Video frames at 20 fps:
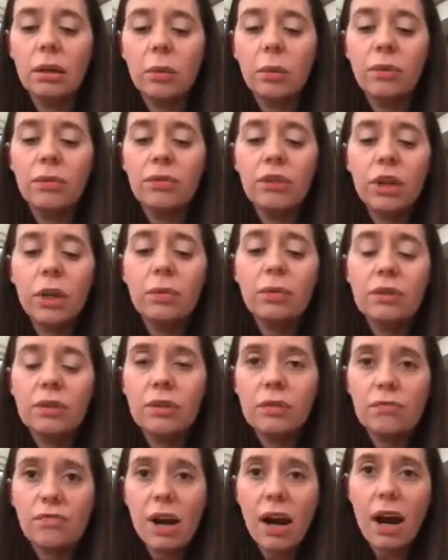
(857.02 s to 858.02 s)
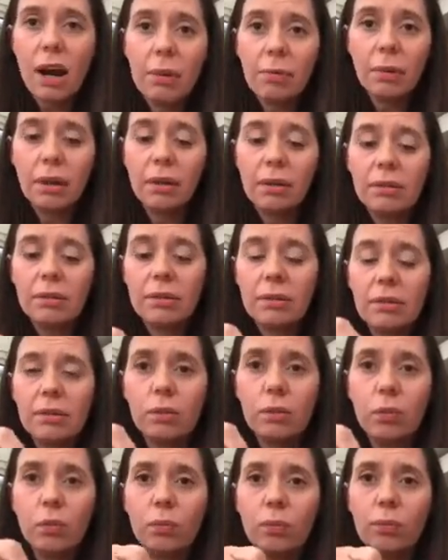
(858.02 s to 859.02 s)
We've chosen the rat because
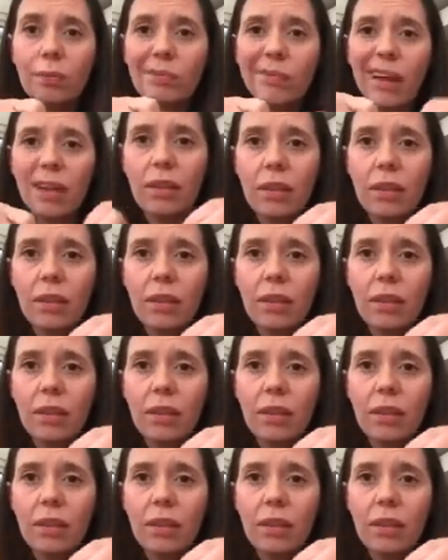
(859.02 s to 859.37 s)
I